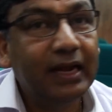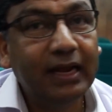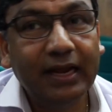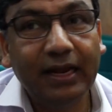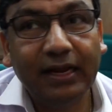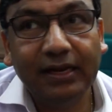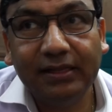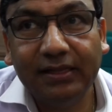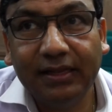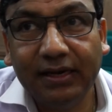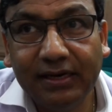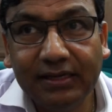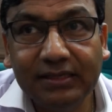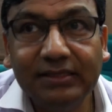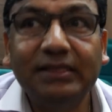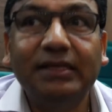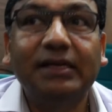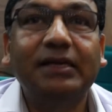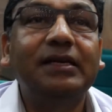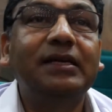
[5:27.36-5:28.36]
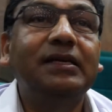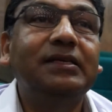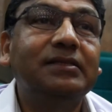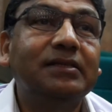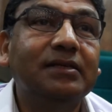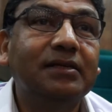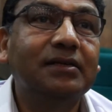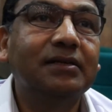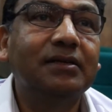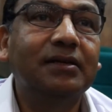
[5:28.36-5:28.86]
And that is the
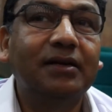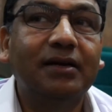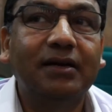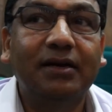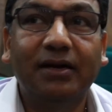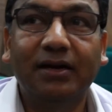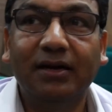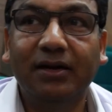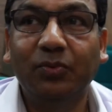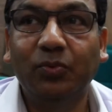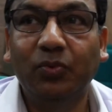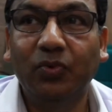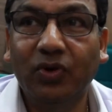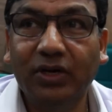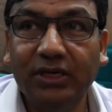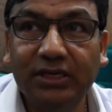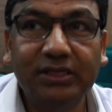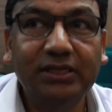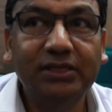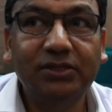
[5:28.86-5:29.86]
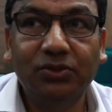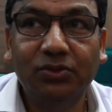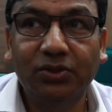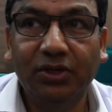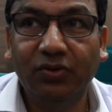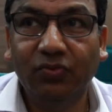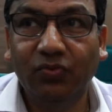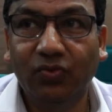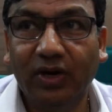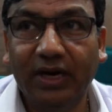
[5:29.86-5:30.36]
reason I wanted to
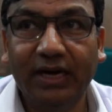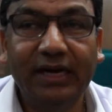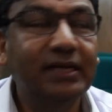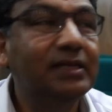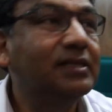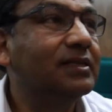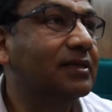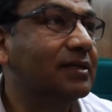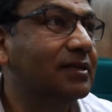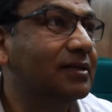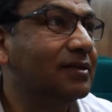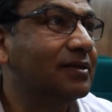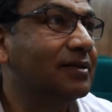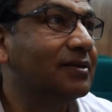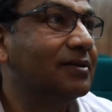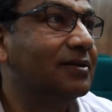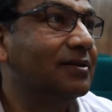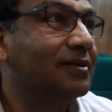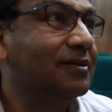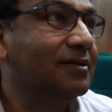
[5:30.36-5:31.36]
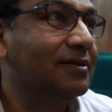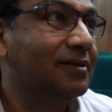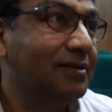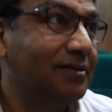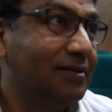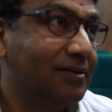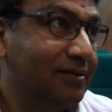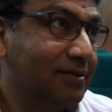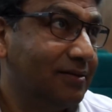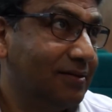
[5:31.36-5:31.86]
invite
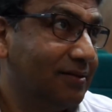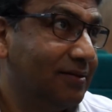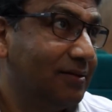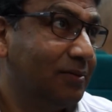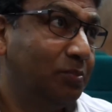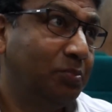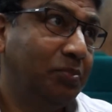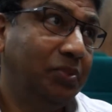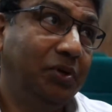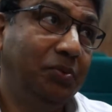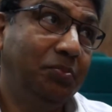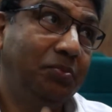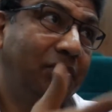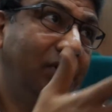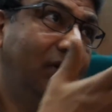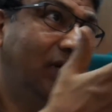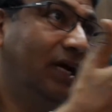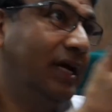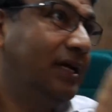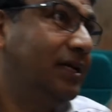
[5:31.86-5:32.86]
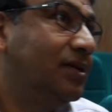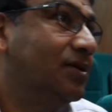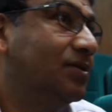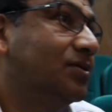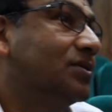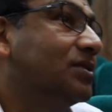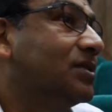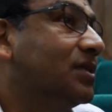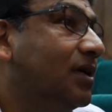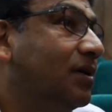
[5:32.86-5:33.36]
people like
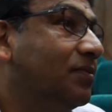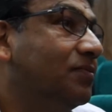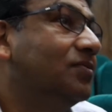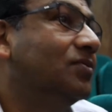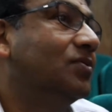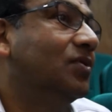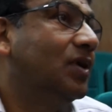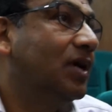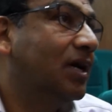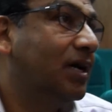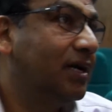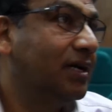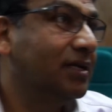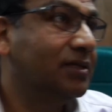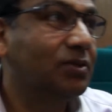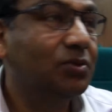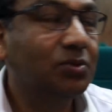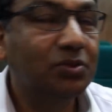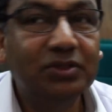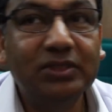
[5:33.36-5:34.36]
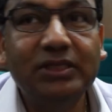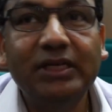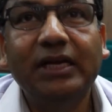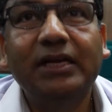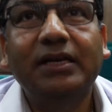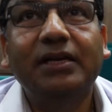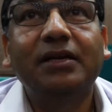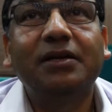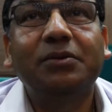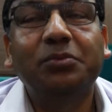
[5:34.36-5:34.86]
yourself who are
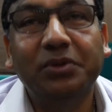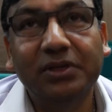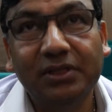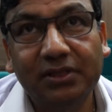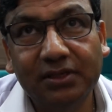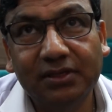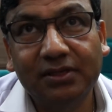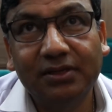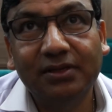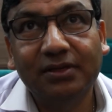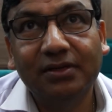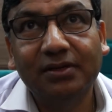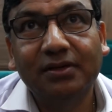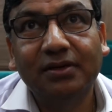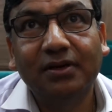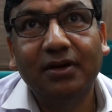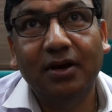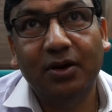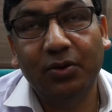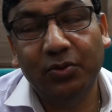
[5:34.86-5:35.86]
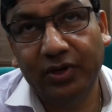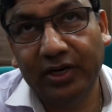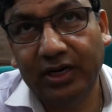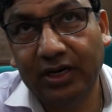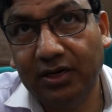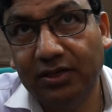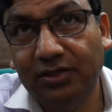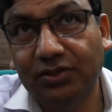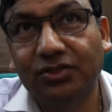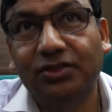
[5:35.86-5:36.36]
associated with our
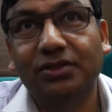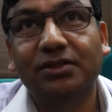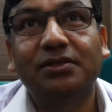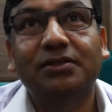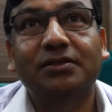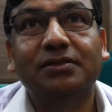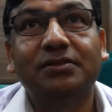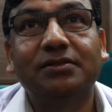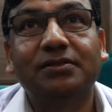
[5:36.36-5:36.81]
culture,